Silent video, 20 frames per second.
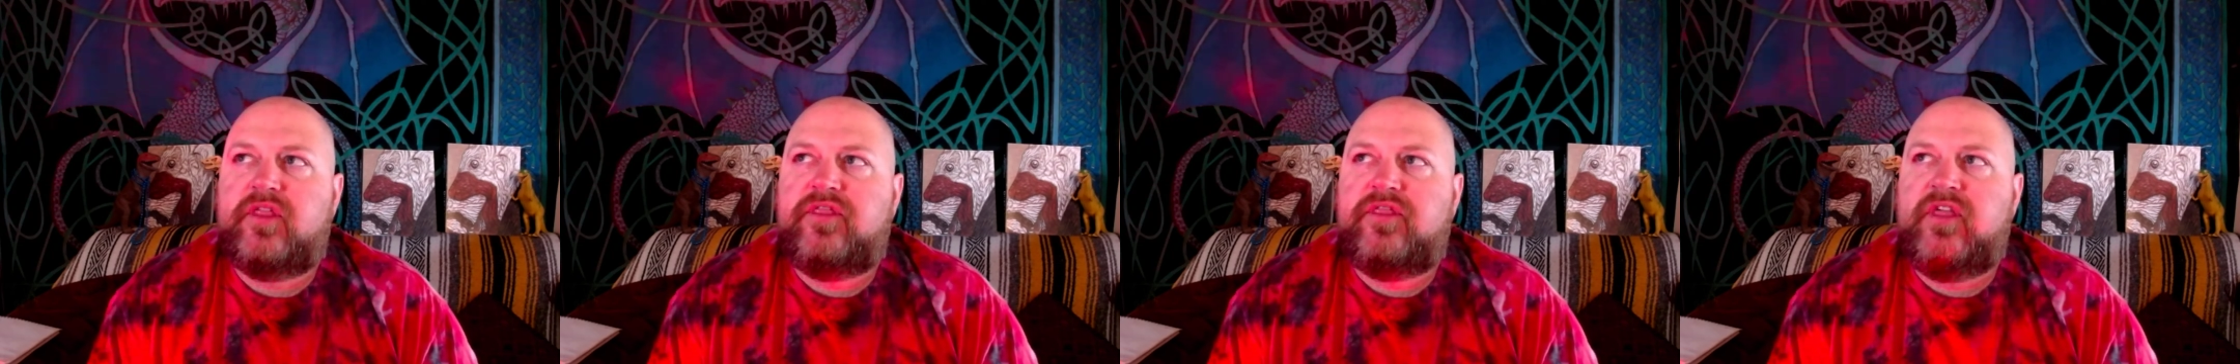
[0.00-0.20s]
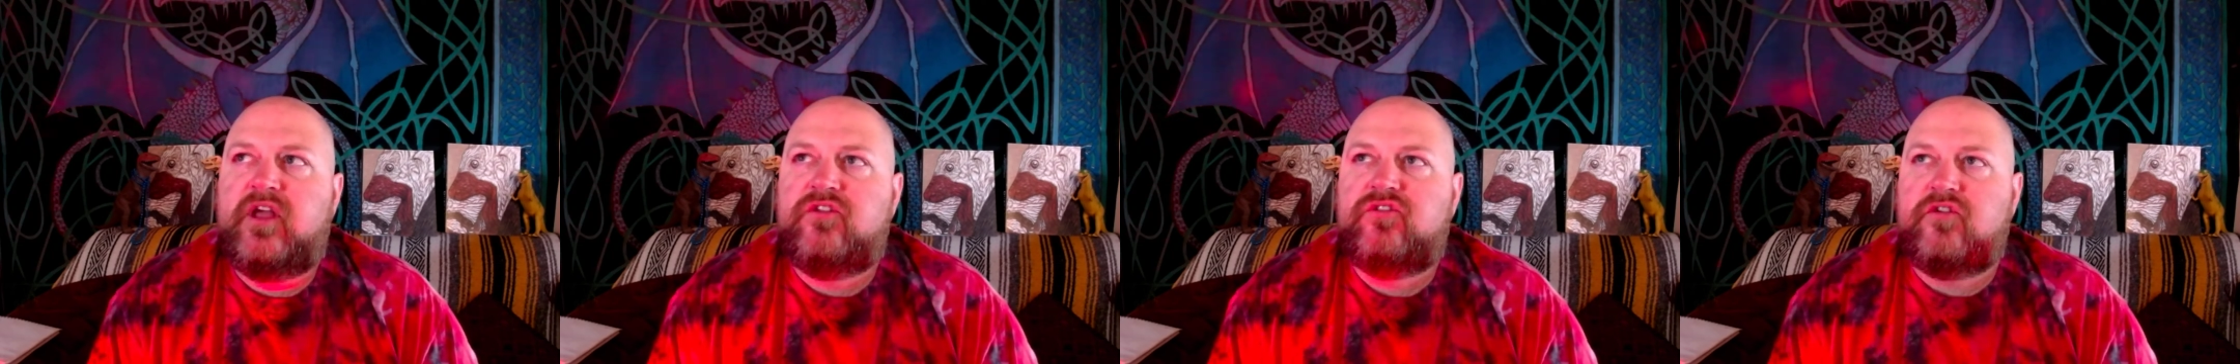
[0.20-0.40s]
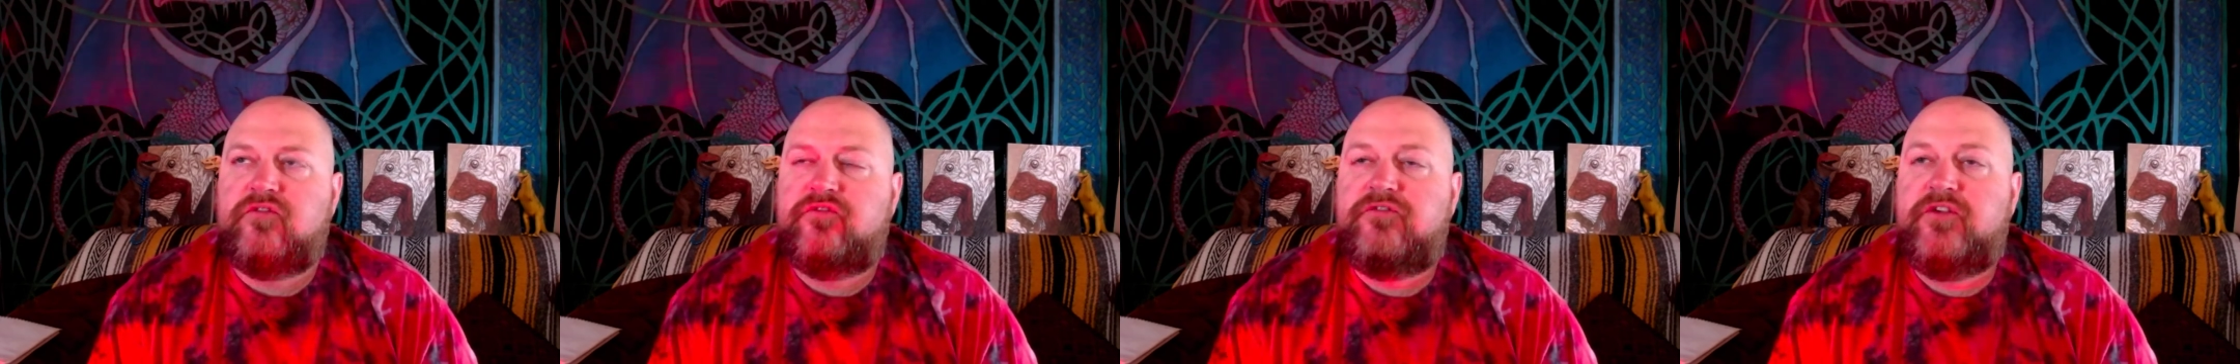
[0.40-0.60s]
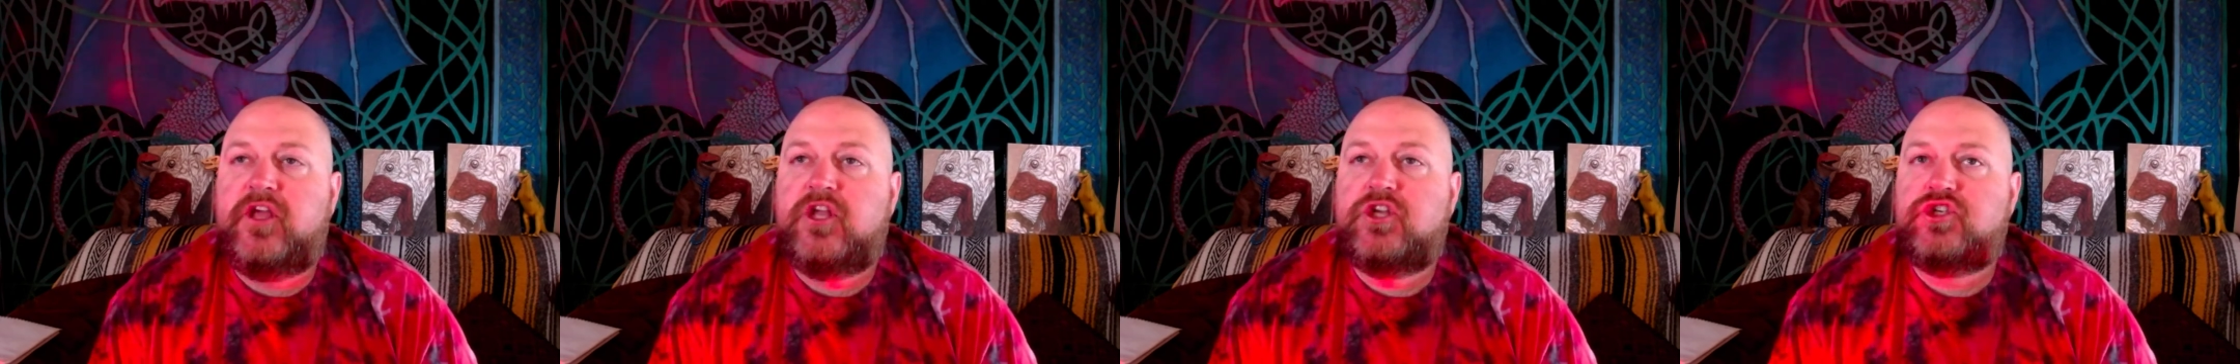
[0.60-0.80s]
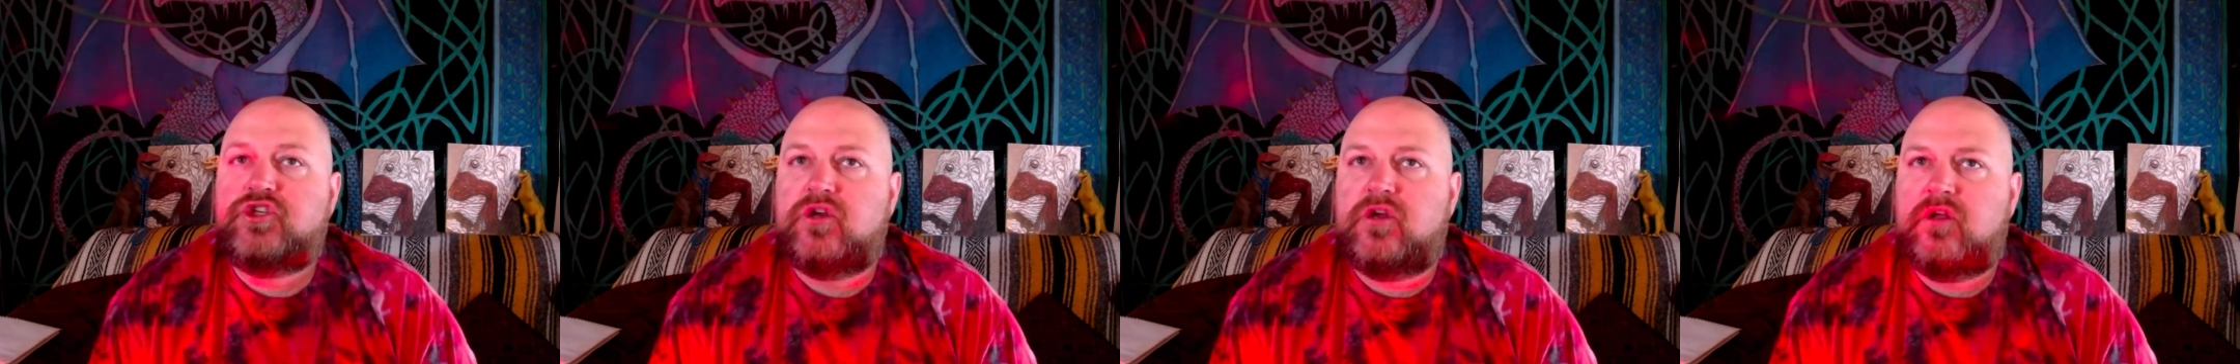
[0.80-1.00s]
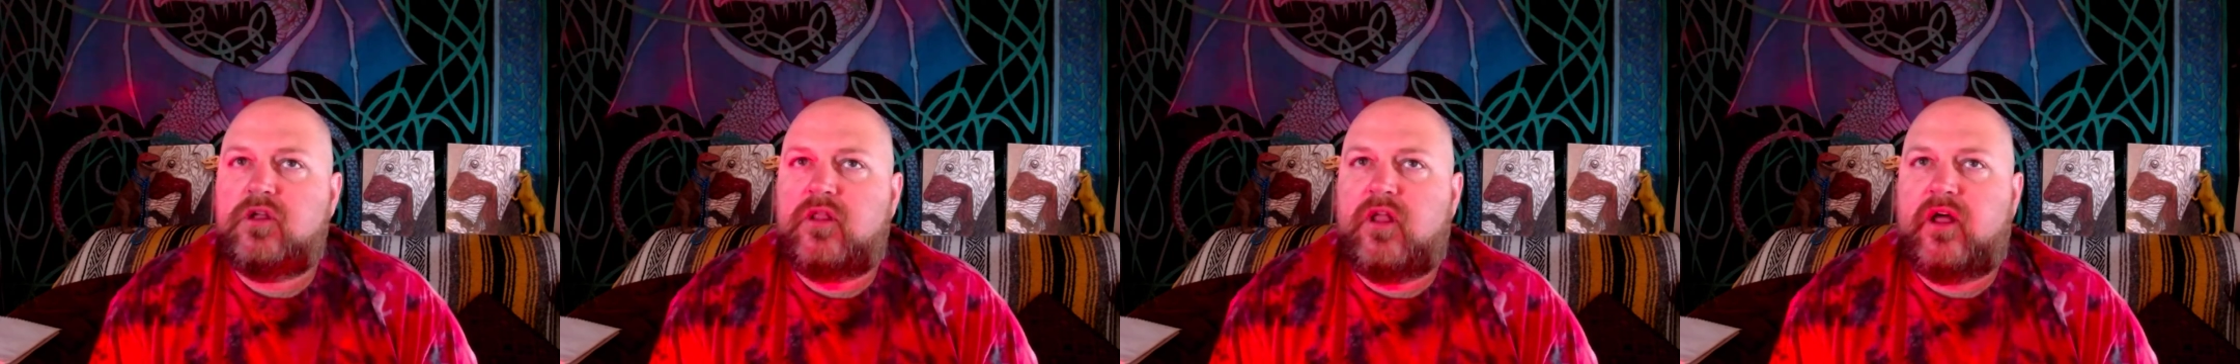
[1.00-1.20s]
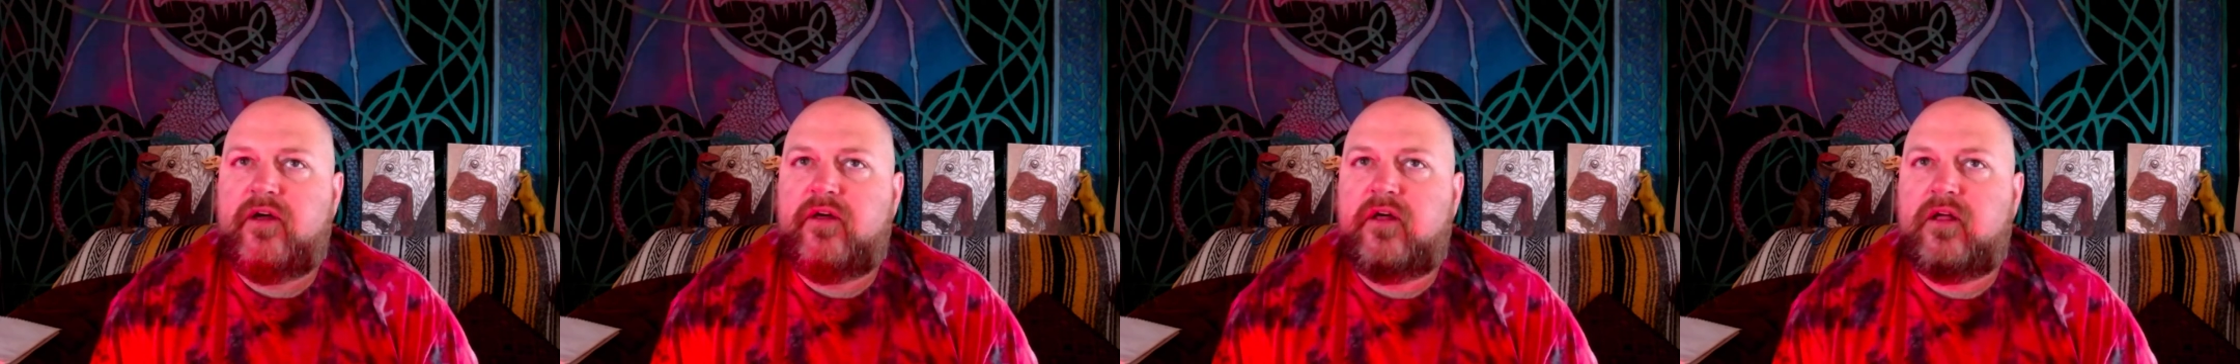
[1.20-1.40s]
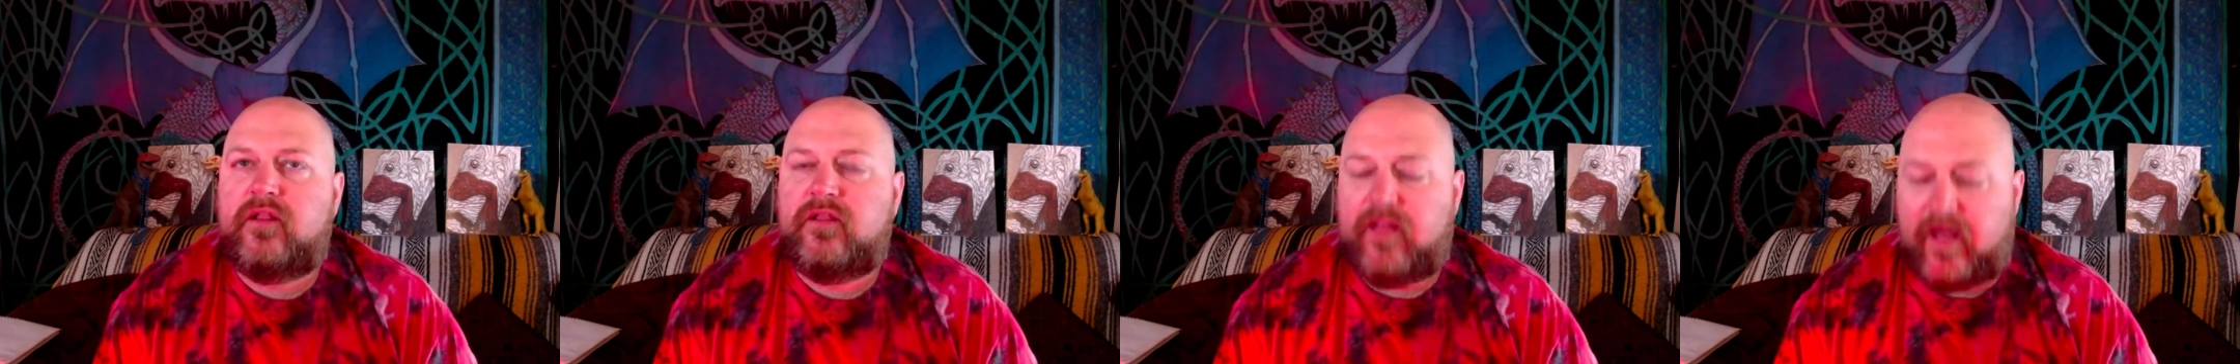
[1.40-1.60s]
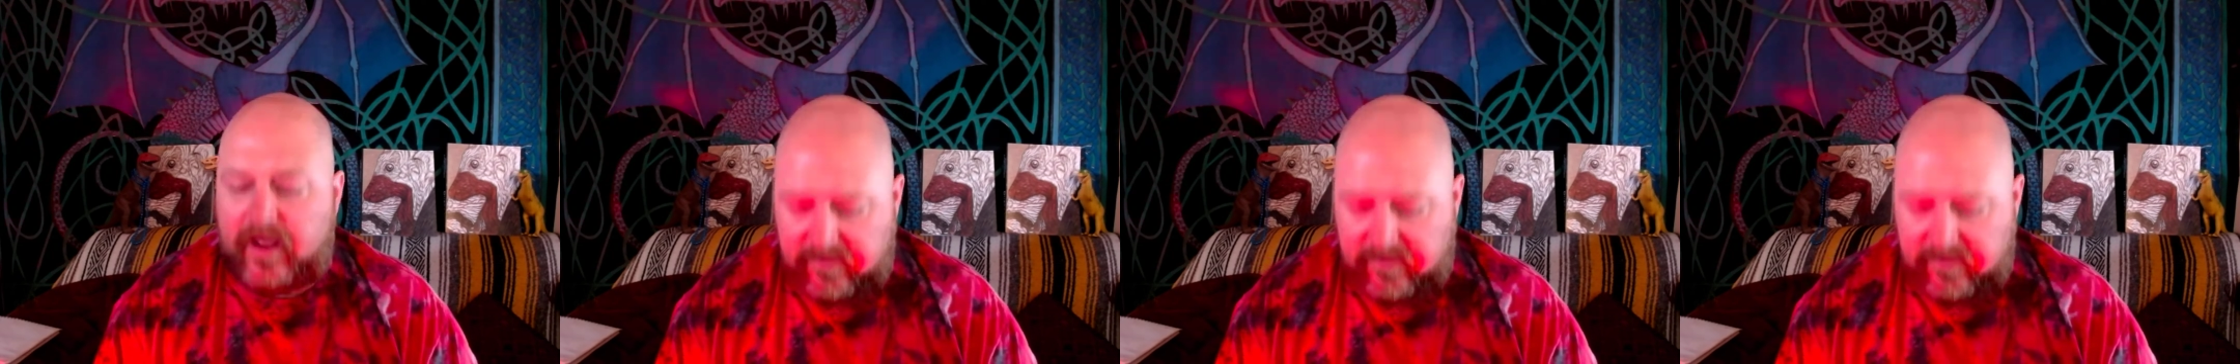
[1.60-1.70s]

things are featured. A lot, a lot